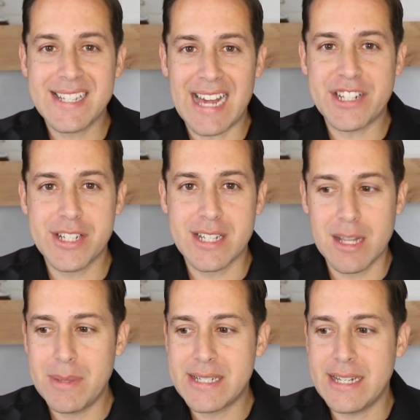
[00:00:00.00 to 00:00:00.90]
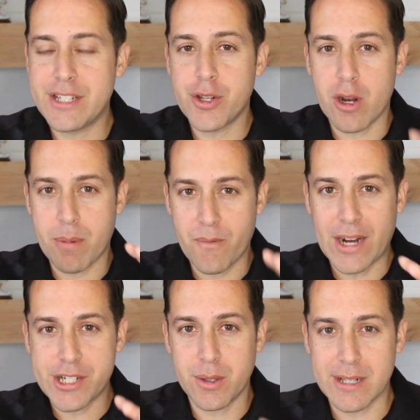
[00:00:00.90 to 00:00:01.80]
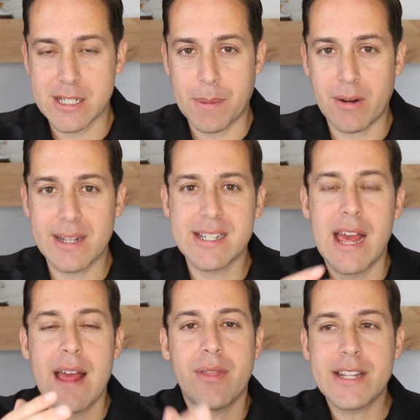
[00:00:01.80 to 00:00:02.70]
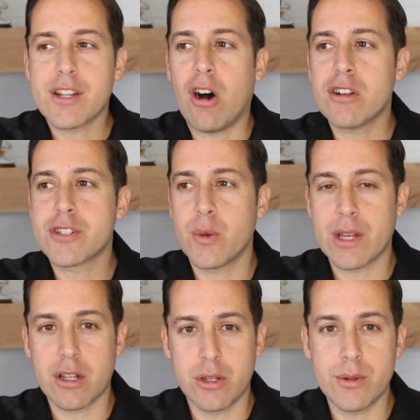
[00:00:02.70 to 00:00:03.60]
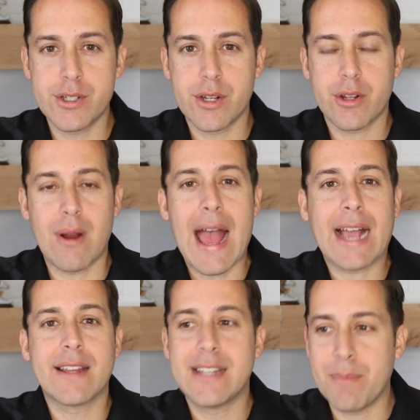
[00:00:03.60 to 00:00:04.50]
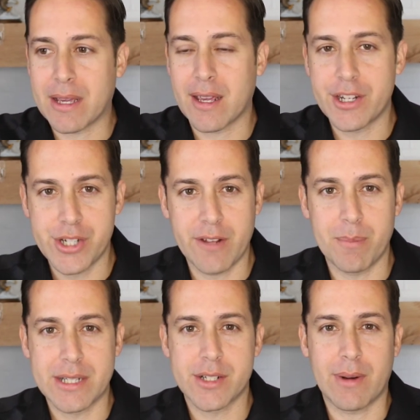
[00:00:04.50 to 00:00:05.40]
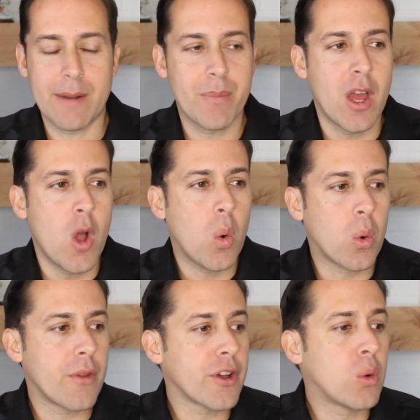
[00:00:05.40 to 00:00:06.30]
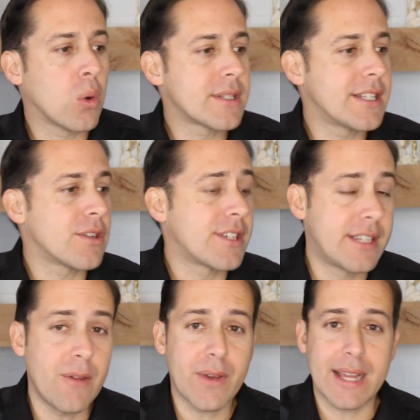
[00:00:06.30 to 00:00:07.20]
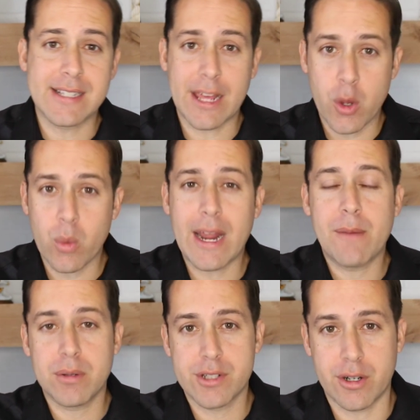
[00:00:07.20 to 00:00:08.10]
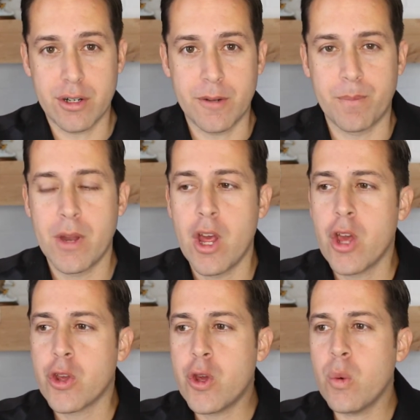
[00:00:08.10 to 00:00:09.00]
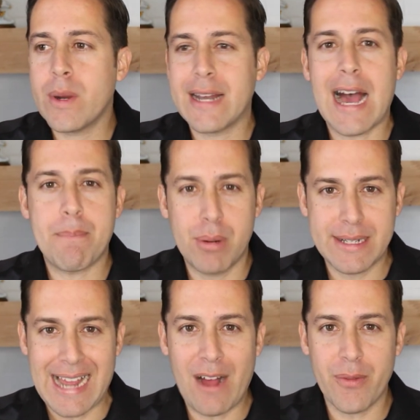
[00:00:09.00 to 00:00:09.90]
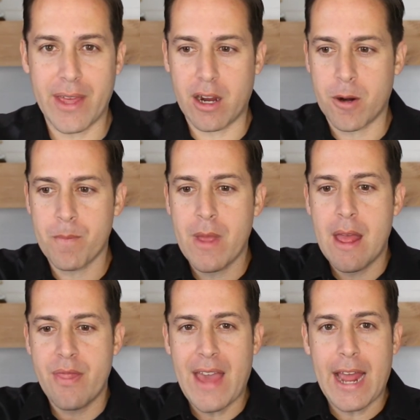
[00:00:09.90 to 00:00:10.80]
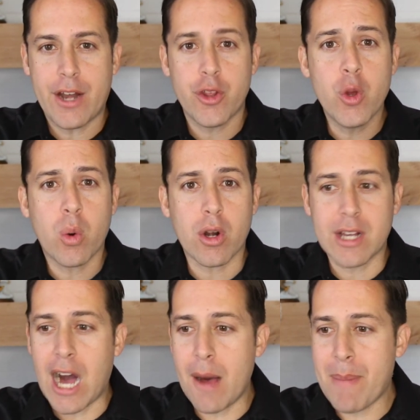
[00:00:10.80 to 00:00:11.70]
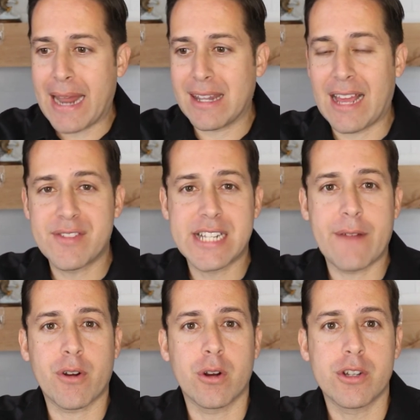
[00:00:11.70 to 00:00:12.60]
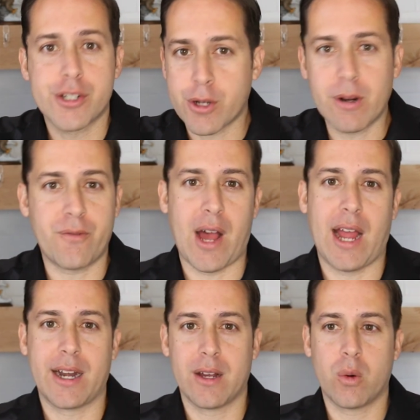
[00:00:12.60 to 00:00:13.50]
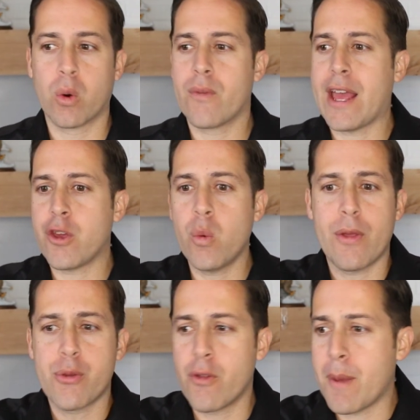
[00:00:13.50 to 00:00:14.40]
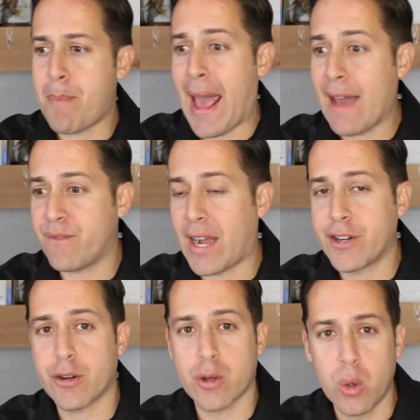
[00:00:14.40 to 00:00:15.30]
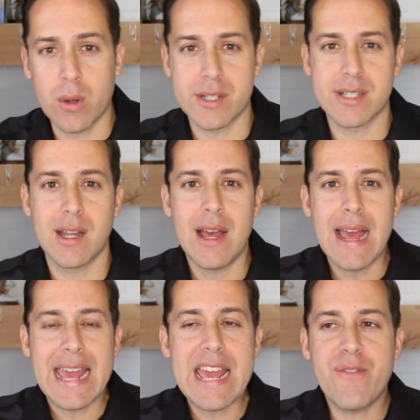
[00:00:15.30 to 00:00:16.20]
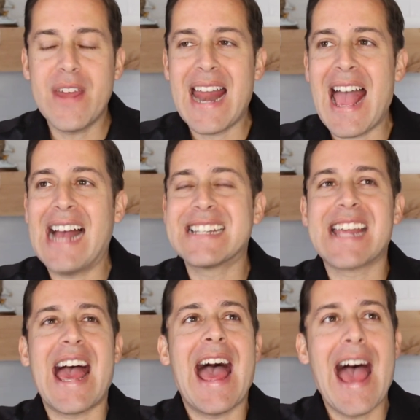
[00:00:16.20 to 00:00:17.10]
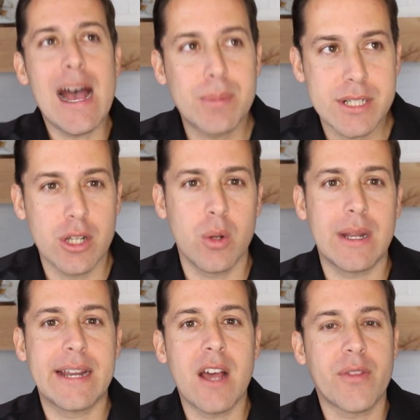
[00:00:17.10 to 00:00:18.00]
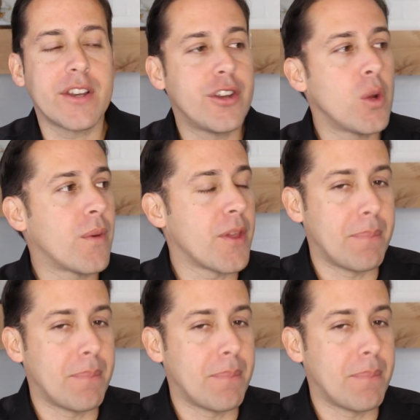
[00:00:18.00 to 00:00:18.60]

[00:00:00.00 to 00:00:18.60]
is not just limited to your professional experience. This also includes your academic achievements, right? Or the courses or certificates that you were able to earn. You would not put down there that you are Combat Lifesaver certified or that you went through the Pathfinder course if it has absolutely nothing to do with the